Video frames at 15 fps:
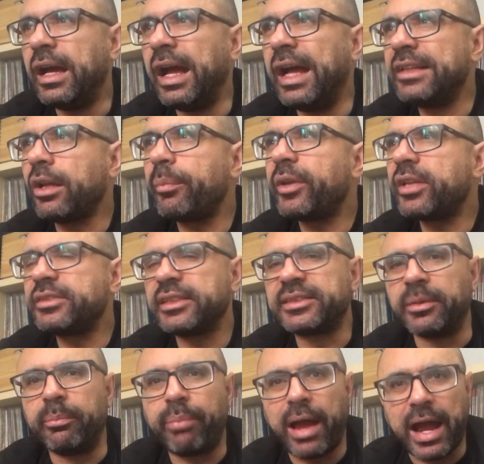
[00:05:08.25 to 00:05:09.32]
Not because it's
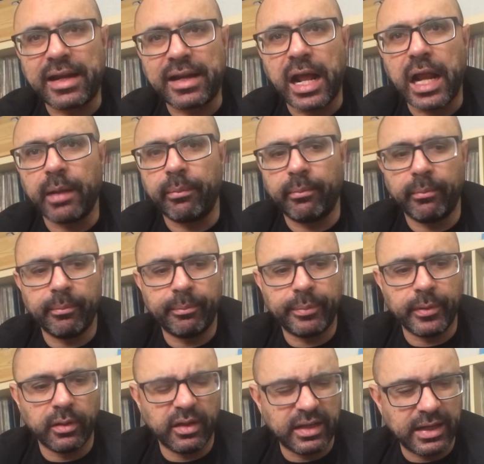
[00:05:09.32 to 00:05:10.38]
a bad album,
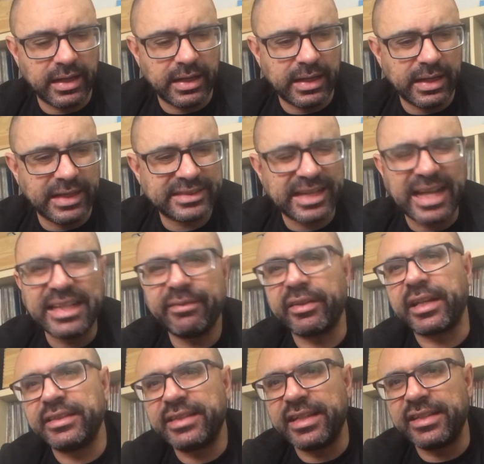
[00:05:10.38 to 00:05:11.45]
but it's kind of
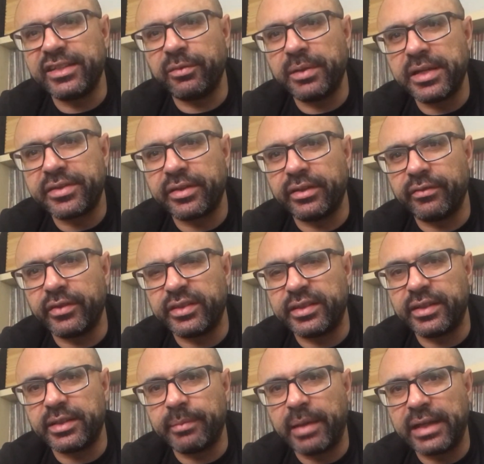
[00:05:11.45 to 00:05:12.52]
a continuation of the
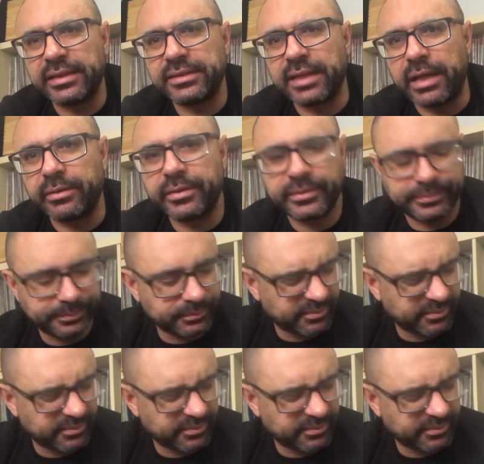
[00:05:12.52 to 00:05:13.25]
Dirty Mind sound,